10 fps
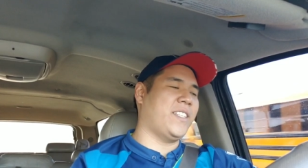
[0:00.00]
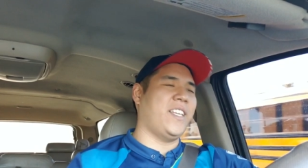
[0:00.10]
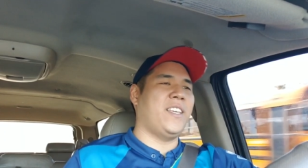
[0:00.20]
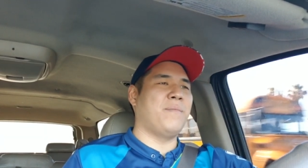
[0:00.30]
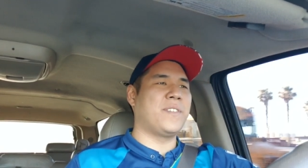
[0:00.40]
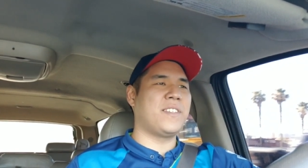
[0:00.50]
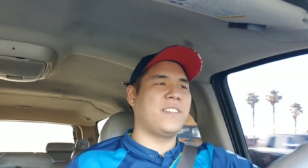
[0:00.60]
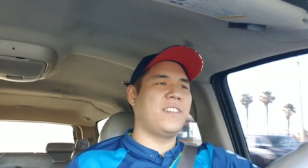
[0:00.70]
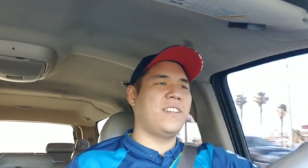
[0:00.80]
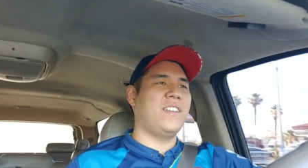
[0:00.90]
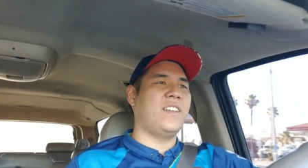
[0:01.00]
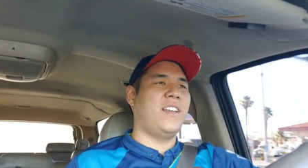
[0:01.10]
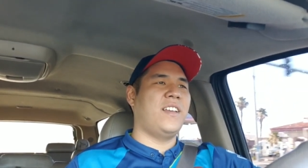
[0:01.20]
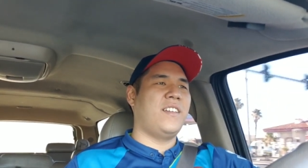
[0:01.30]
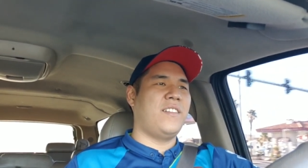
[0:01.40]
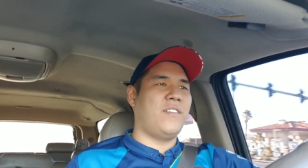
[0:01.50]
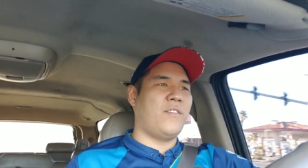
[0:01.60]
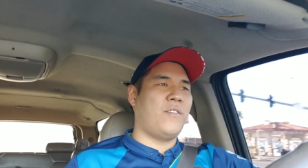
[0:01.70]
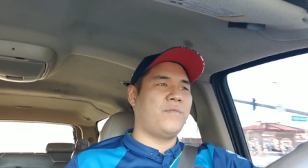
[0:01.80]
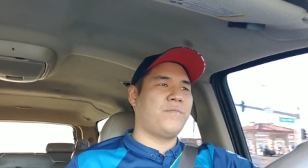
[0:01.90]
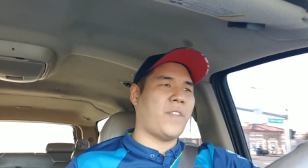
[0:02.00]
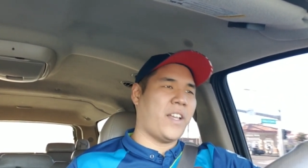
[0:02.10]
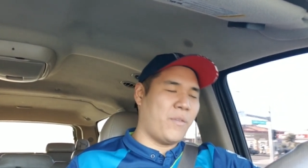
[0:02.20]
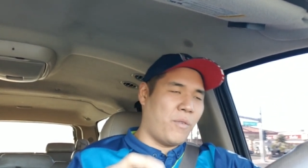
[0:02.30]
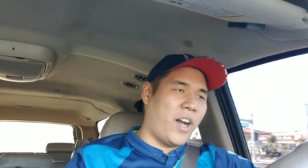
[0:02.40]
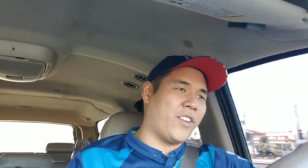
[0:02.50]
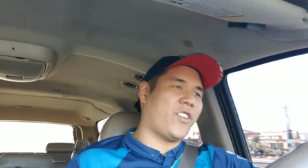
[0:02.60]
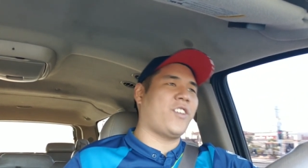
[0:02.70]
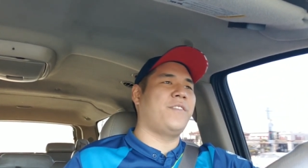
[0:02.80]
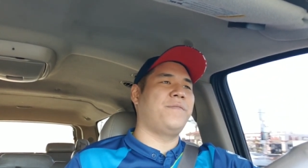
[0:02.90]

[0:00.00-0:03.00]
teams to, like, watch